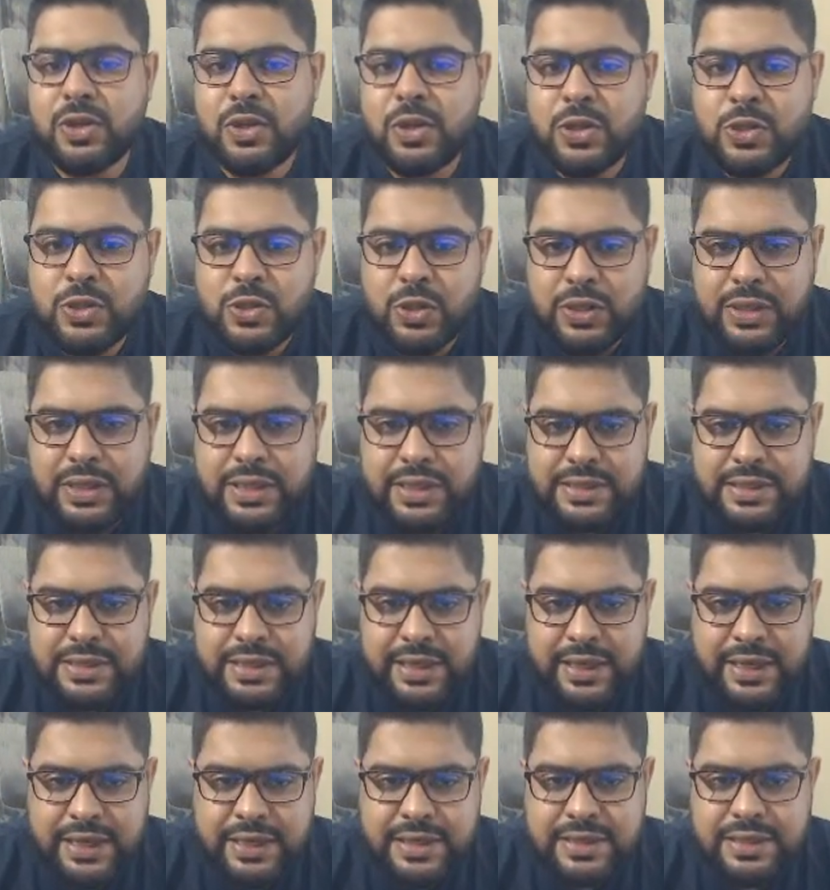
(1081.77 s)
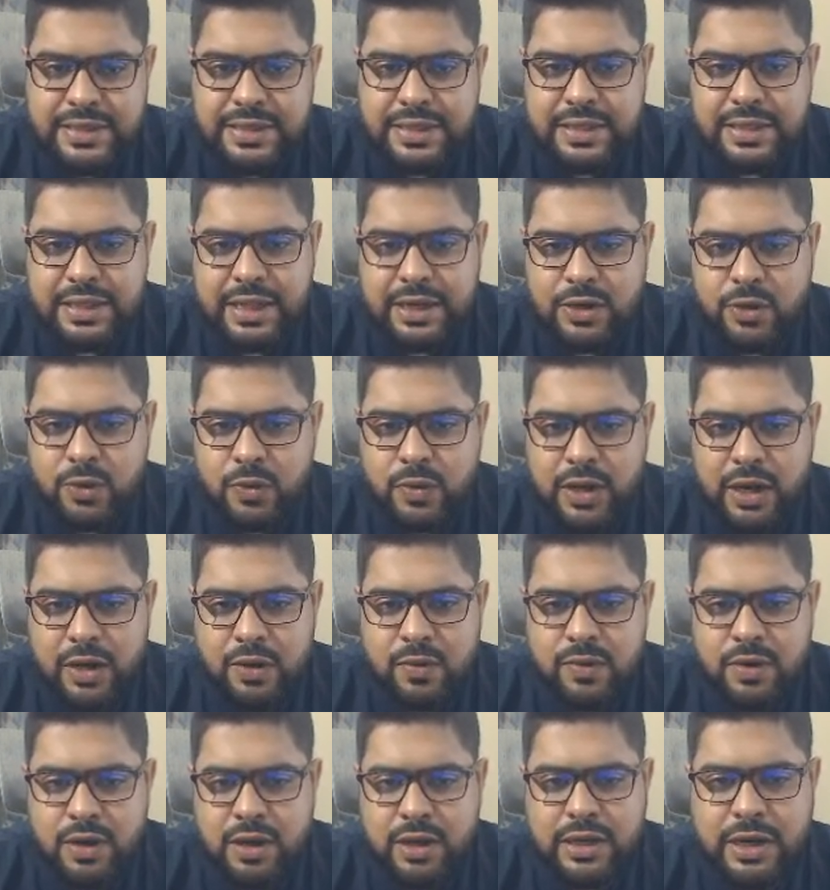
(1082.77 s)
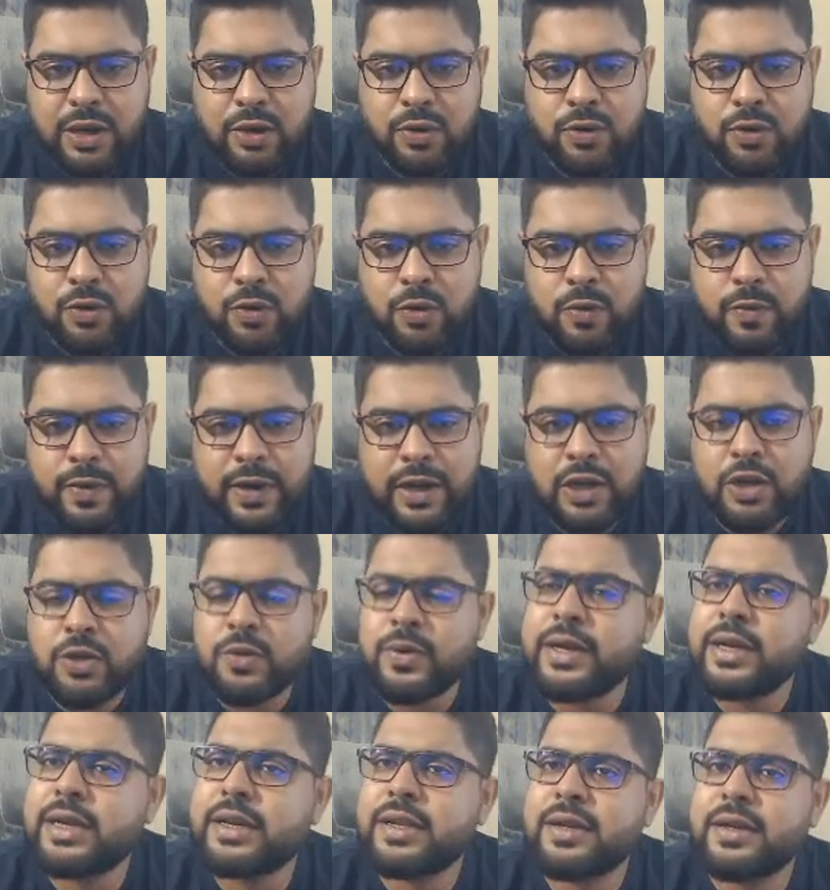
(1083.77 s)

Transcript: So this is the total work. Now who will do it?